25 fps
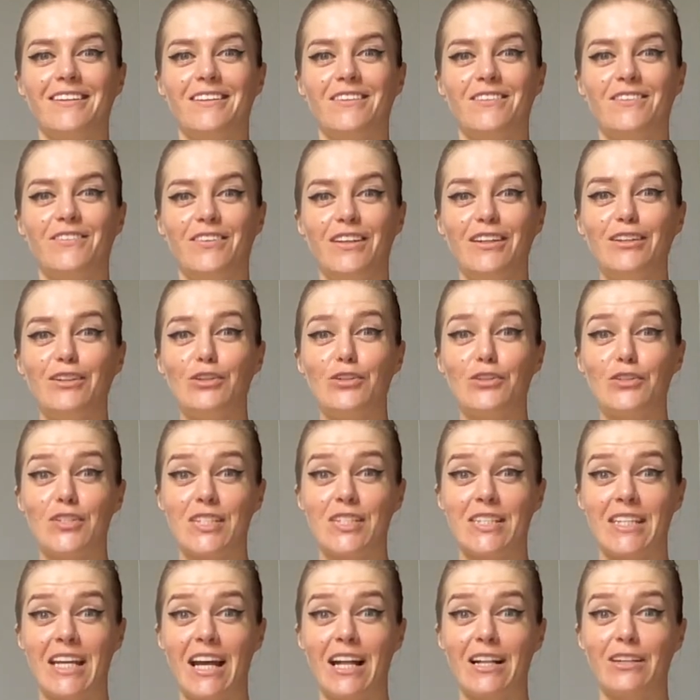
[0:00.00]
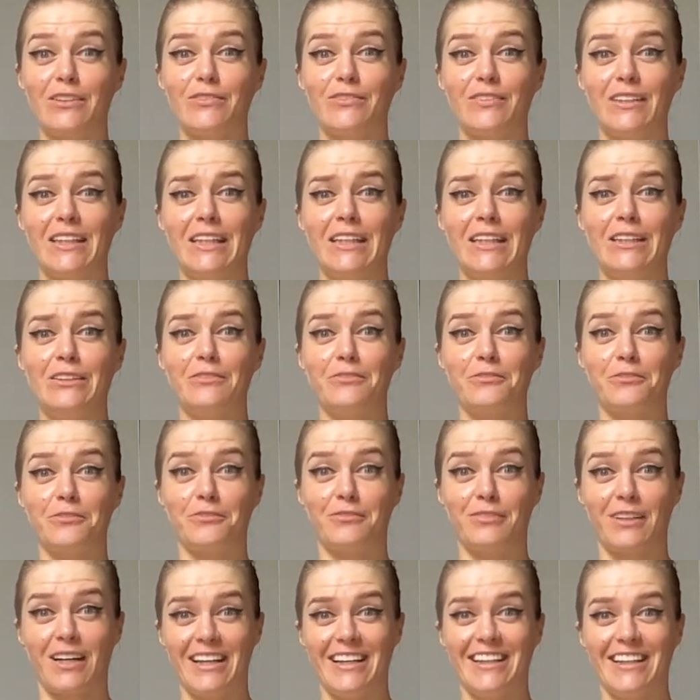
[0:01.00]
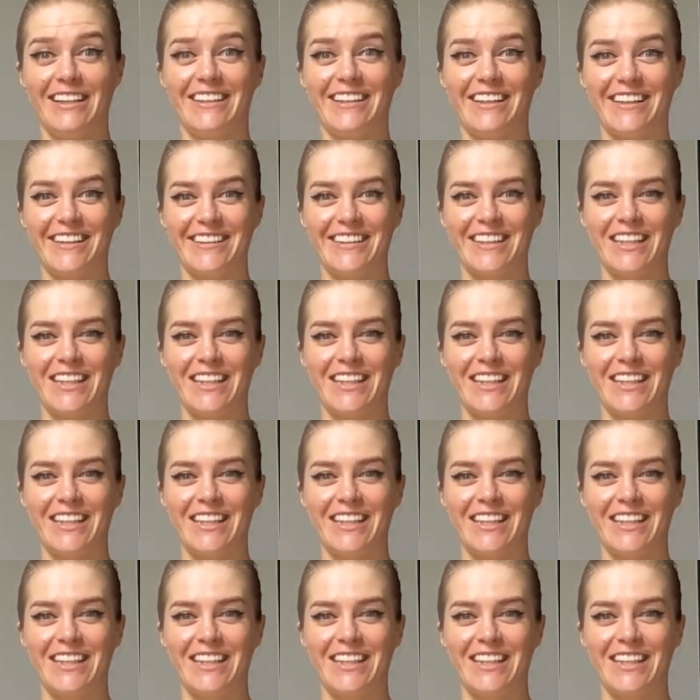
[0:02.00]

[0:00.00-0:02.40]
Feel yourself in fire.